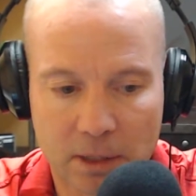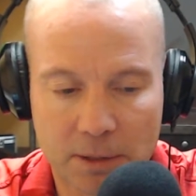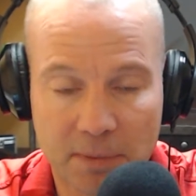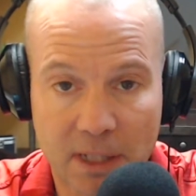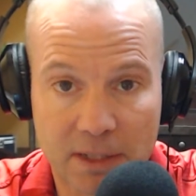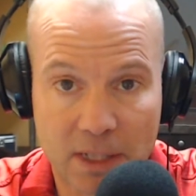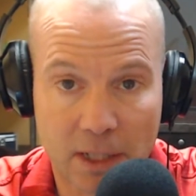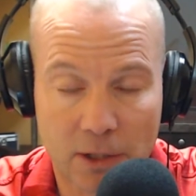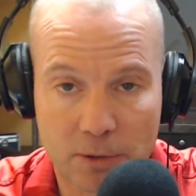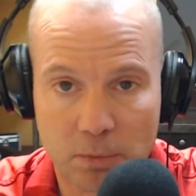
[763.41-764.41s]
it's because
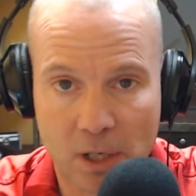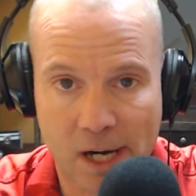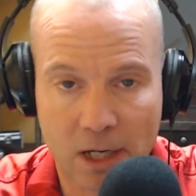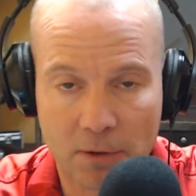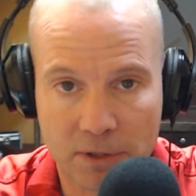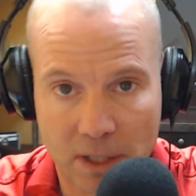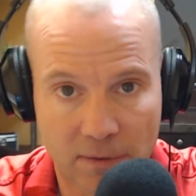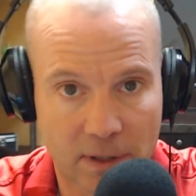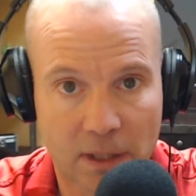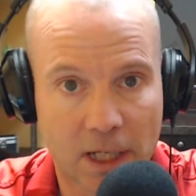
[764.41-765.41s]
10 years prior I was
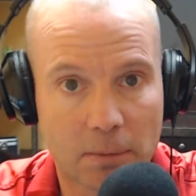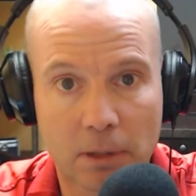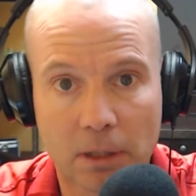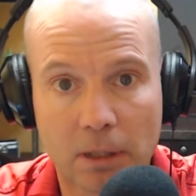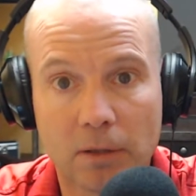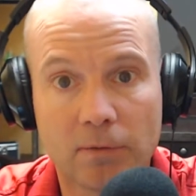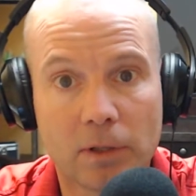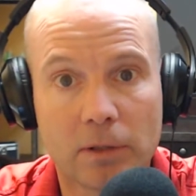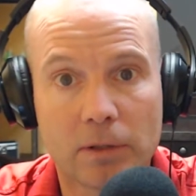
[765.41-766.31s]
given the label of